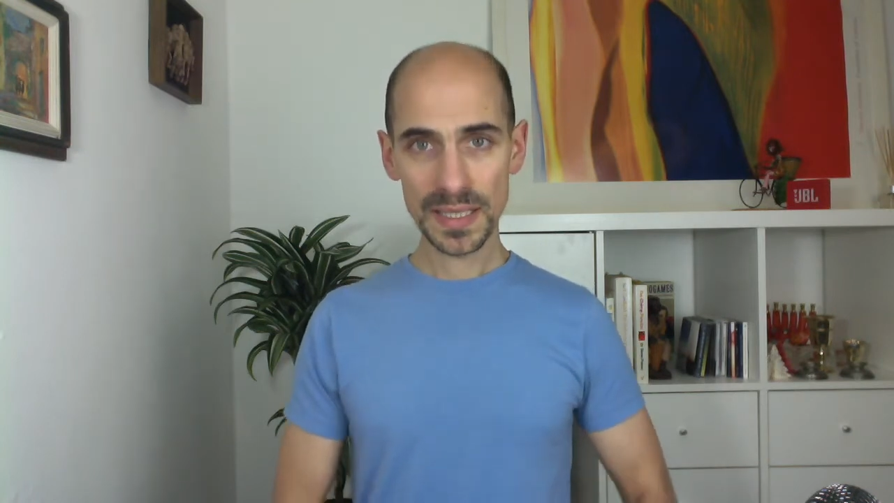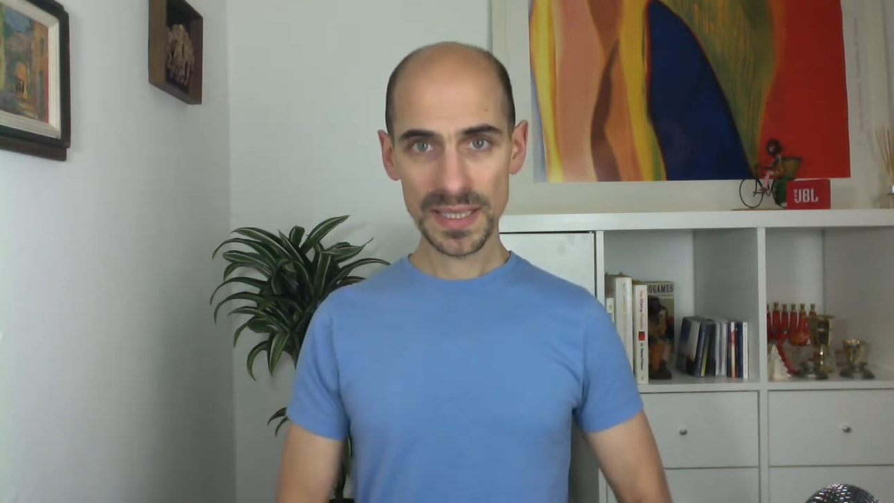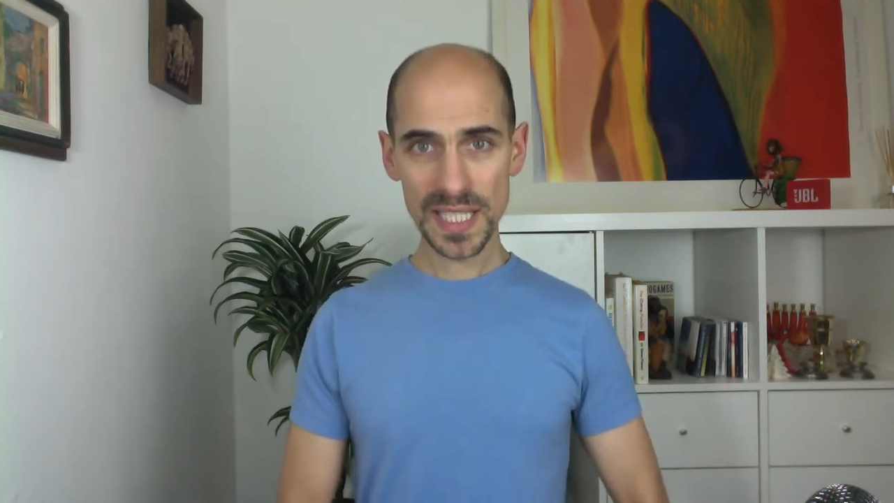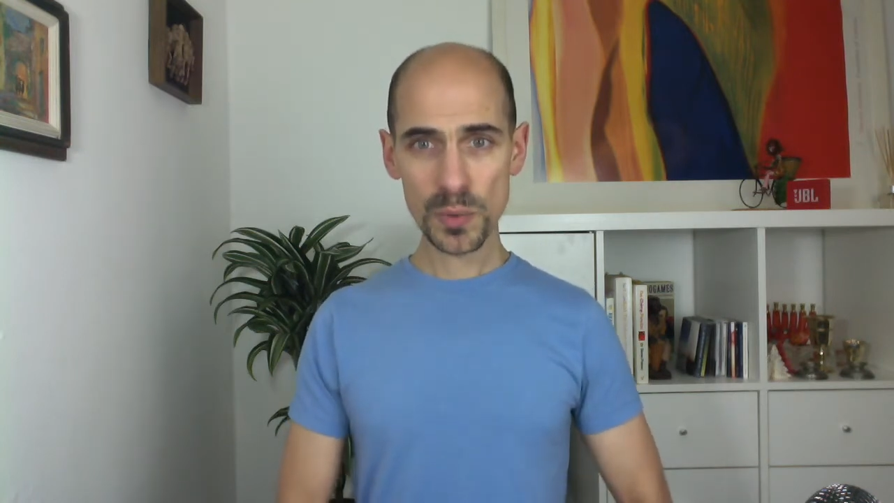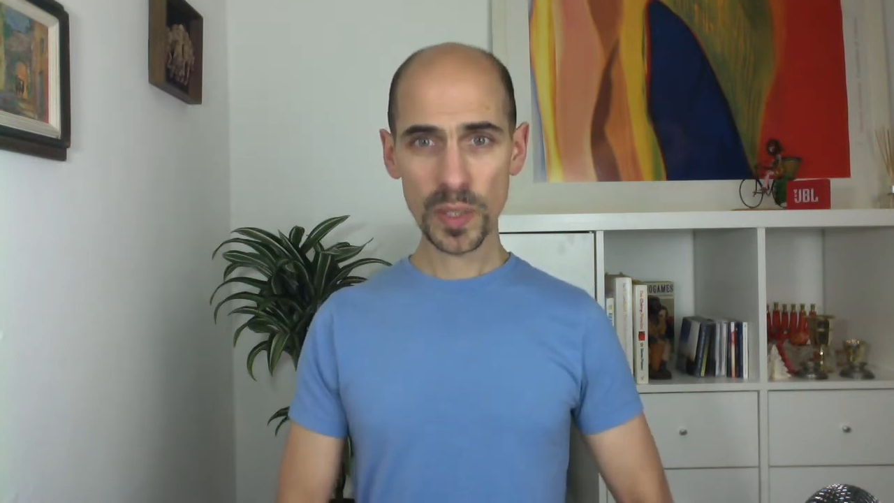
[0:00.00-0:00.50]

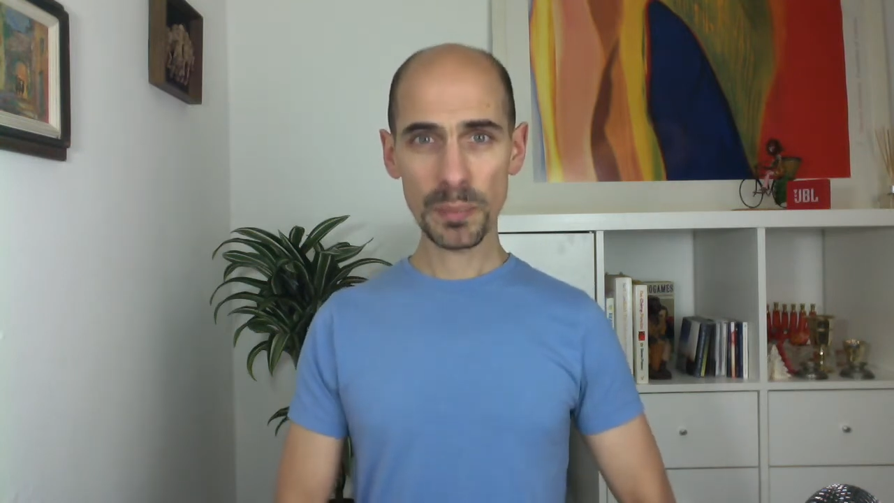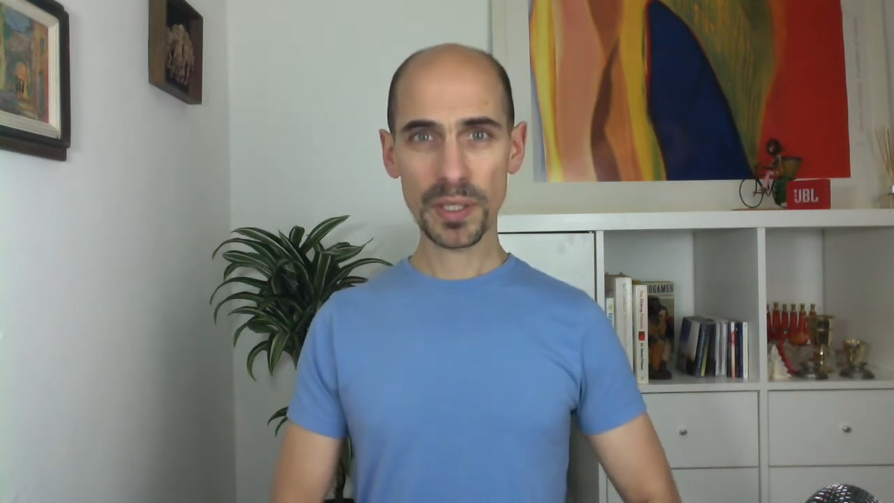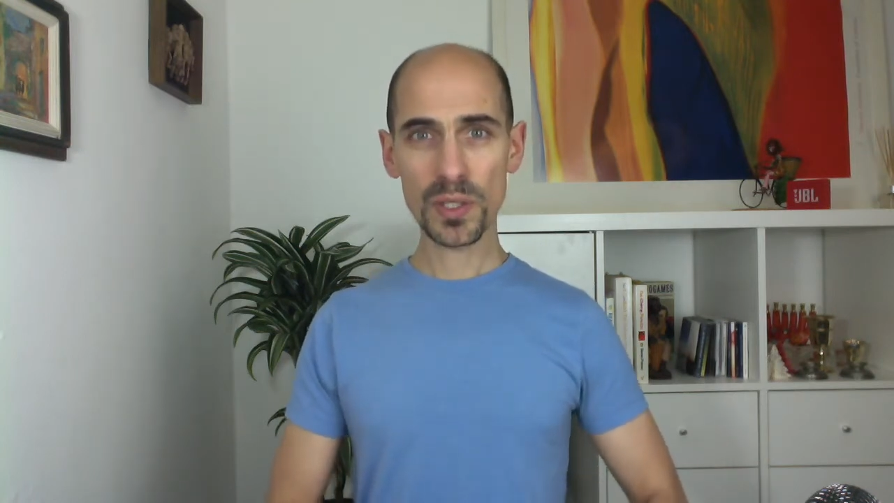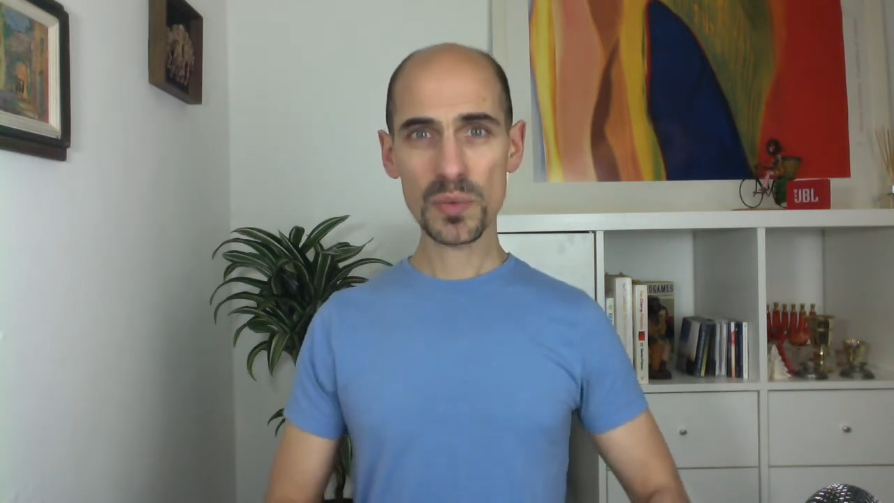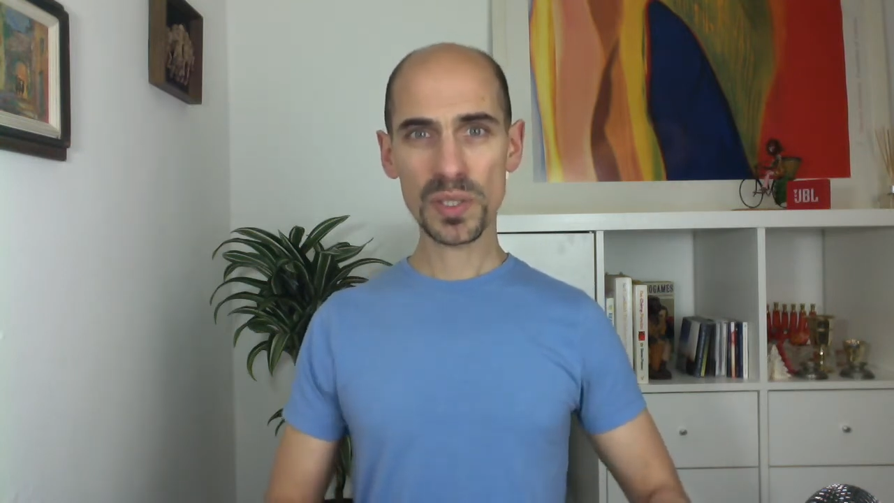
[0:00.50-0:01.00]
This week,
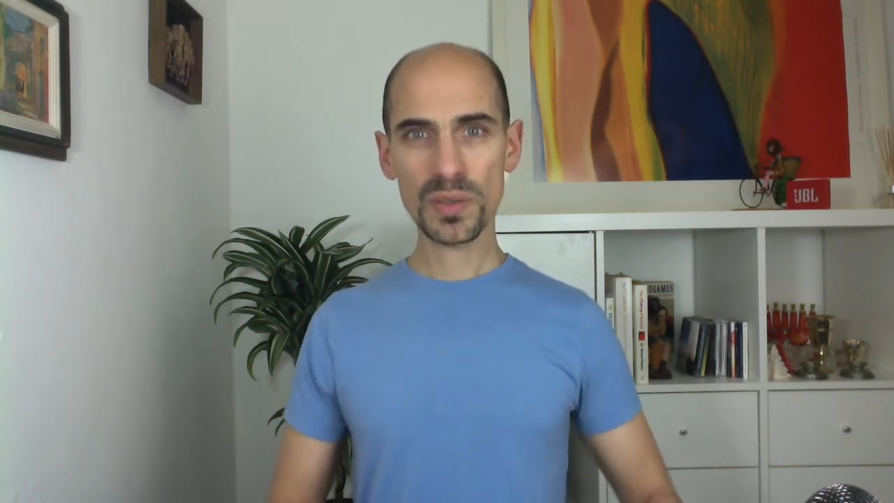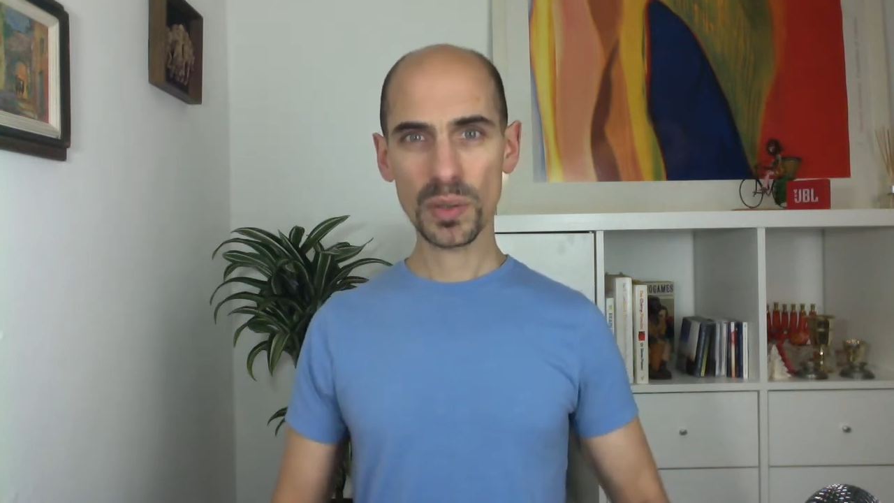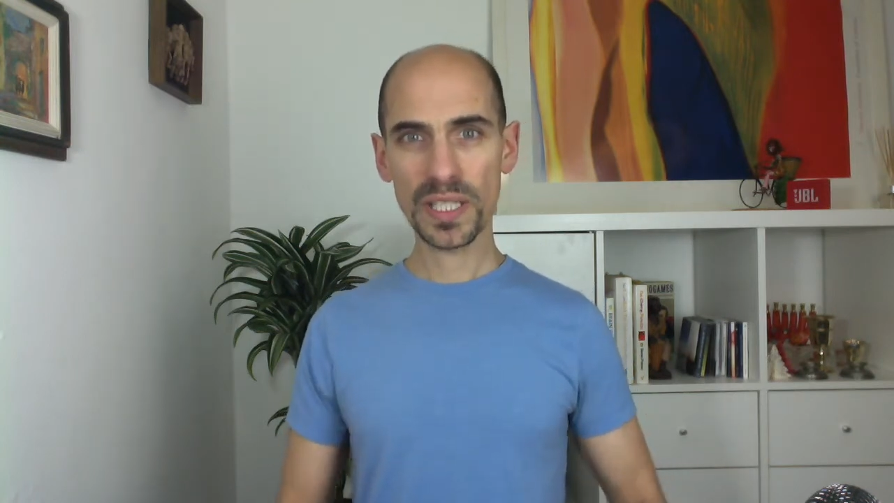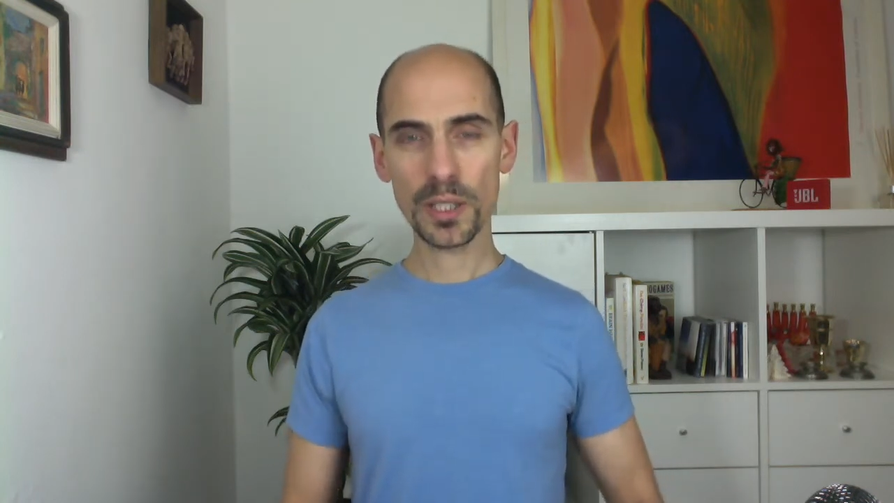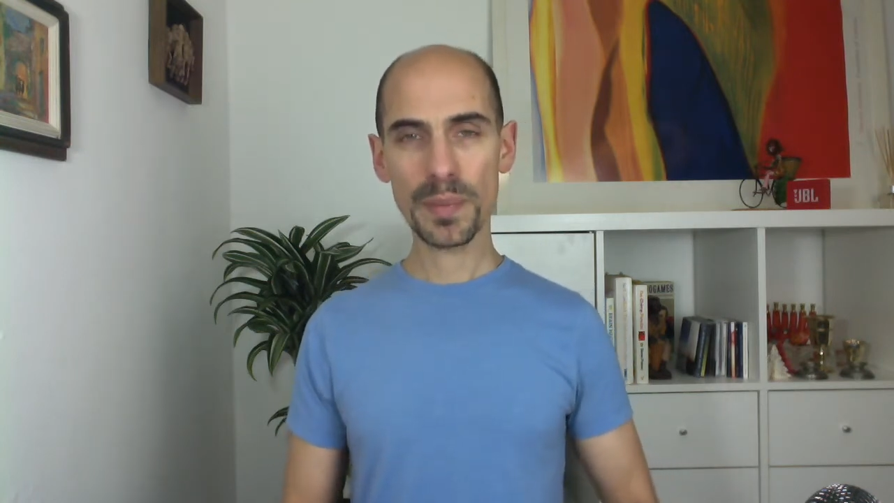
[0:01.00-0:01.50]
because we're
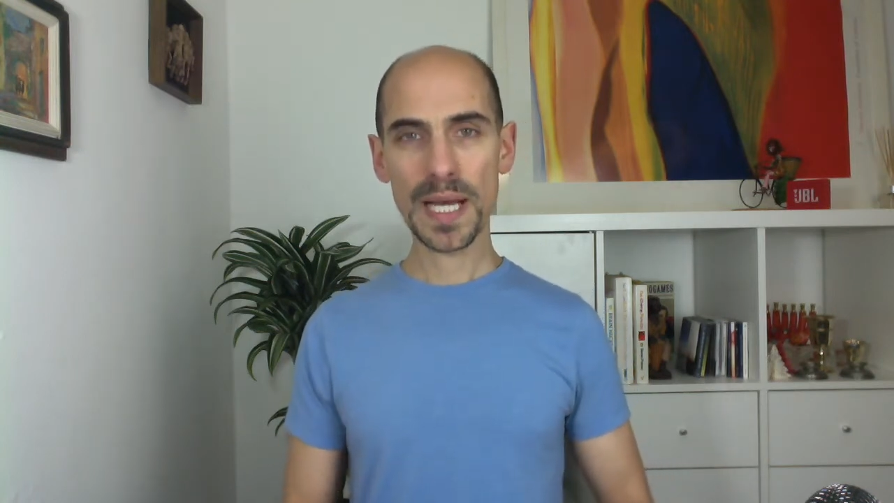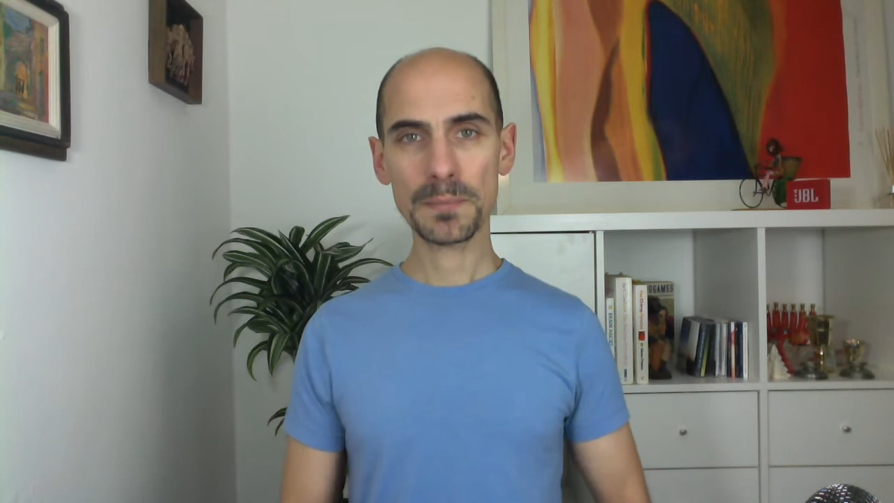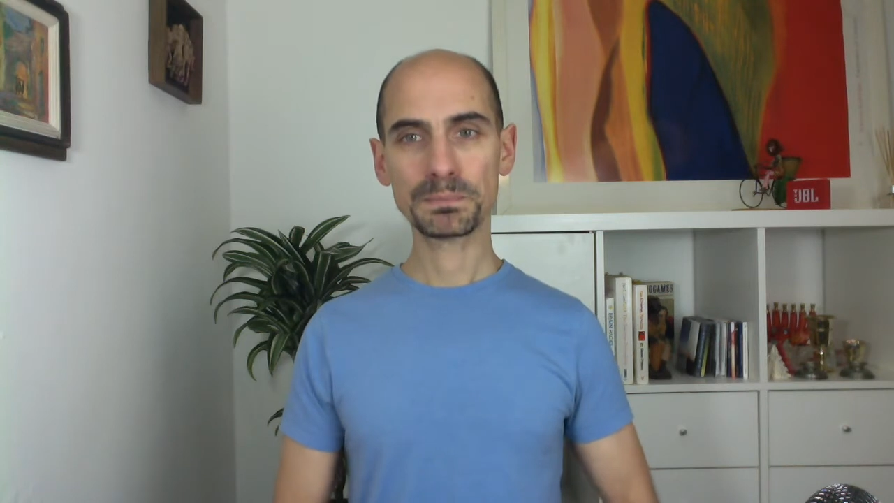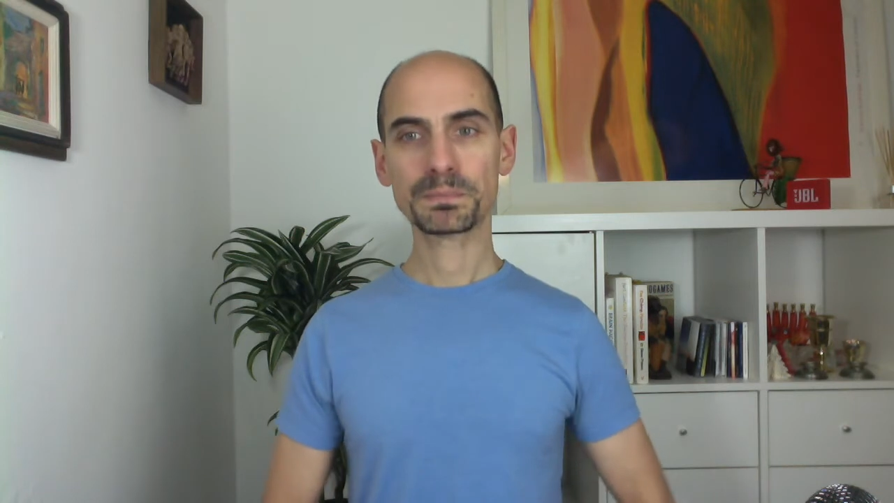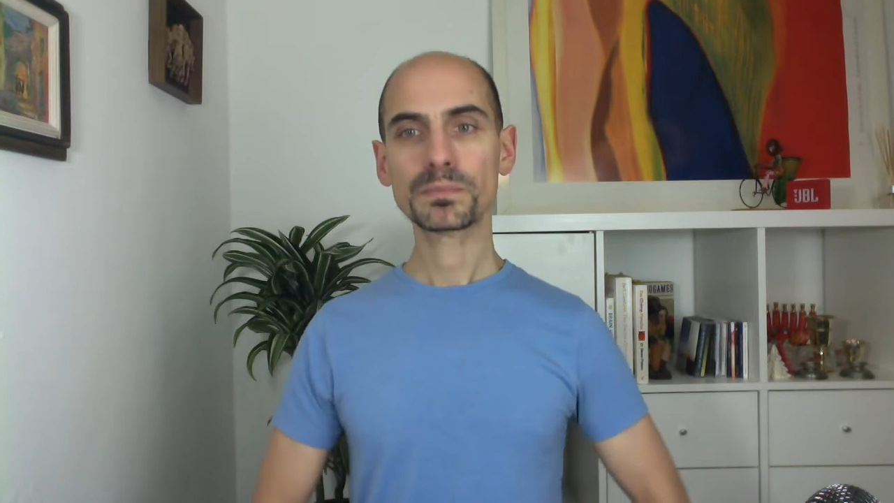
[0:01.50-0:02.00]
talking about